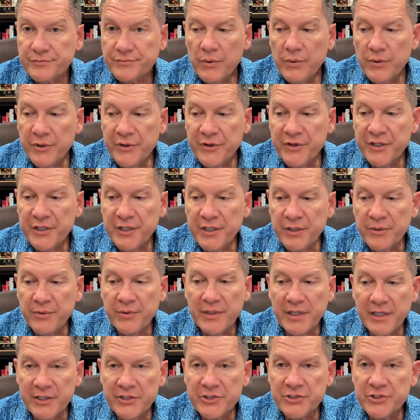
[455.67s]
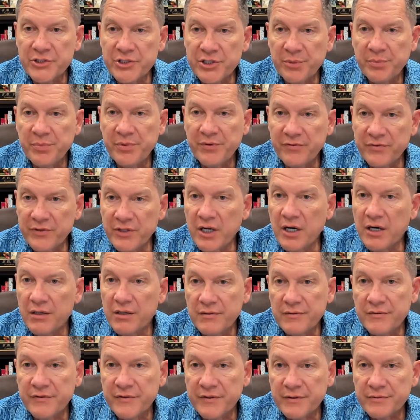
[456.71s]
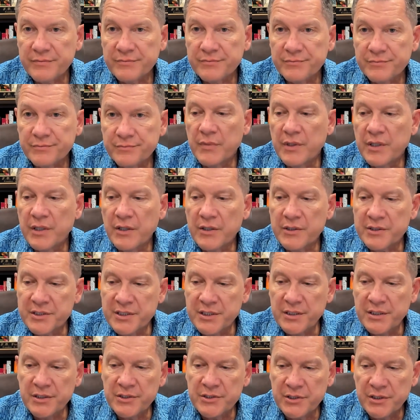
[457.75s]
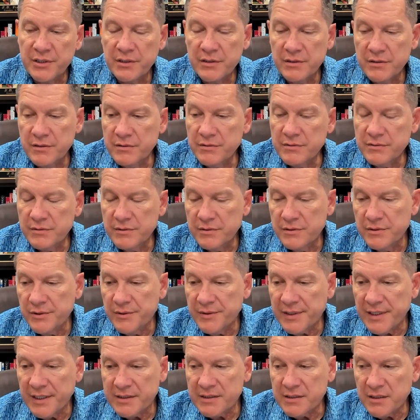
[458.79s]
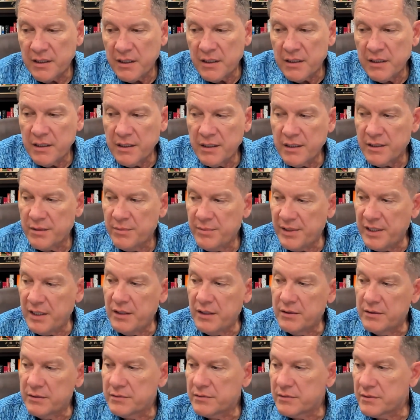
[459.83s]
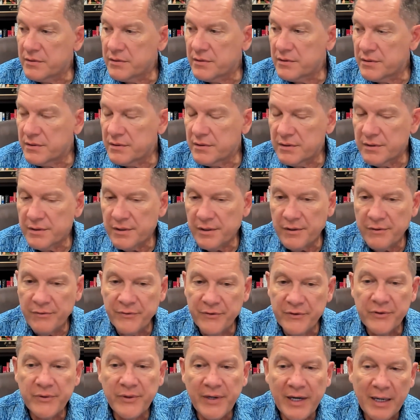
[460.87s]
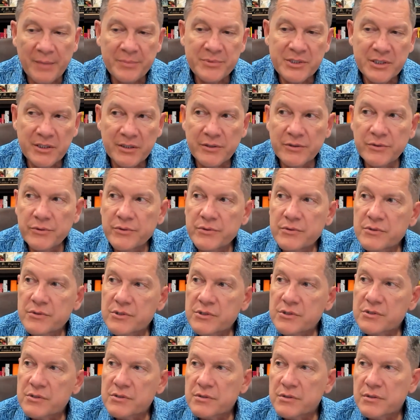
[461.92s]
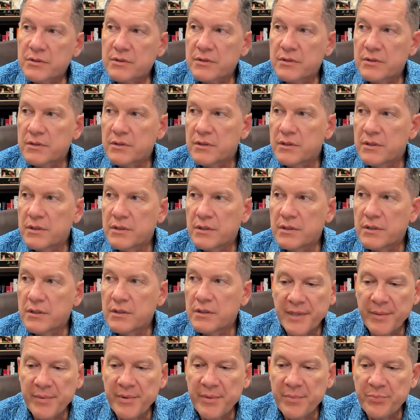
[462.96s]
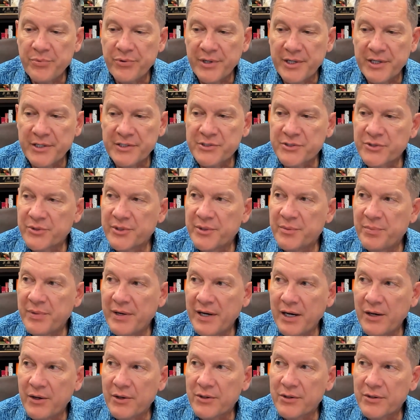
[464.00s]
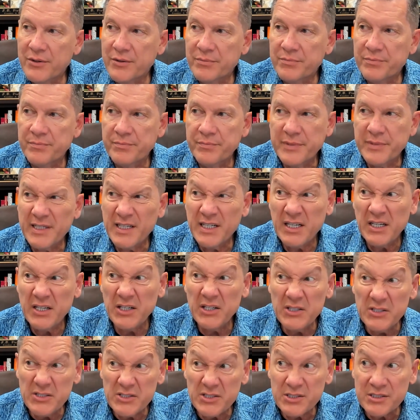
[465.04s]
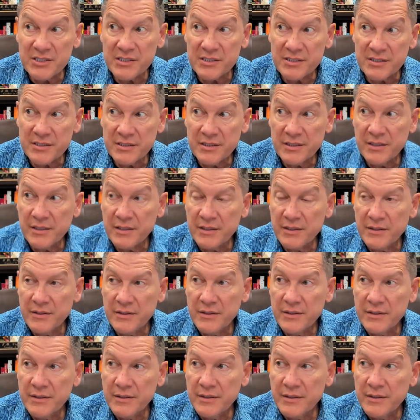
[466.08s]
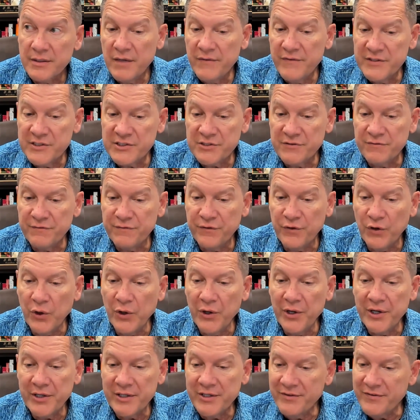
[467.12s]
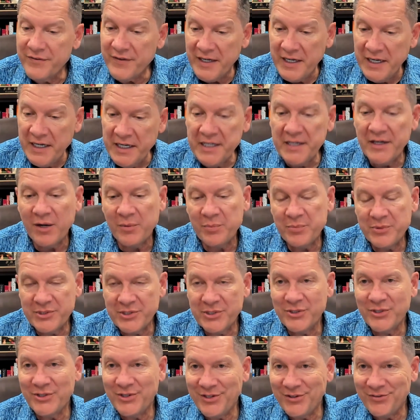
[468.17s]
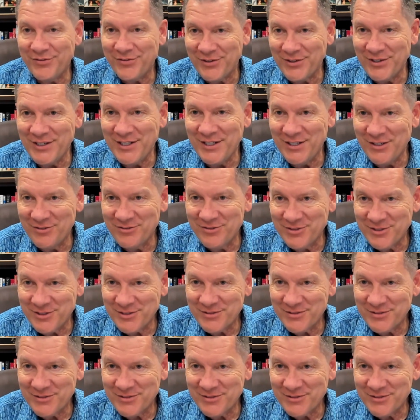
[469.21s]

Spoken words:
within a relationship of love, in our teaching, you and I talk a lot about there are a few absolutes. Maybe predatory power, because of its void of any opportunity for love.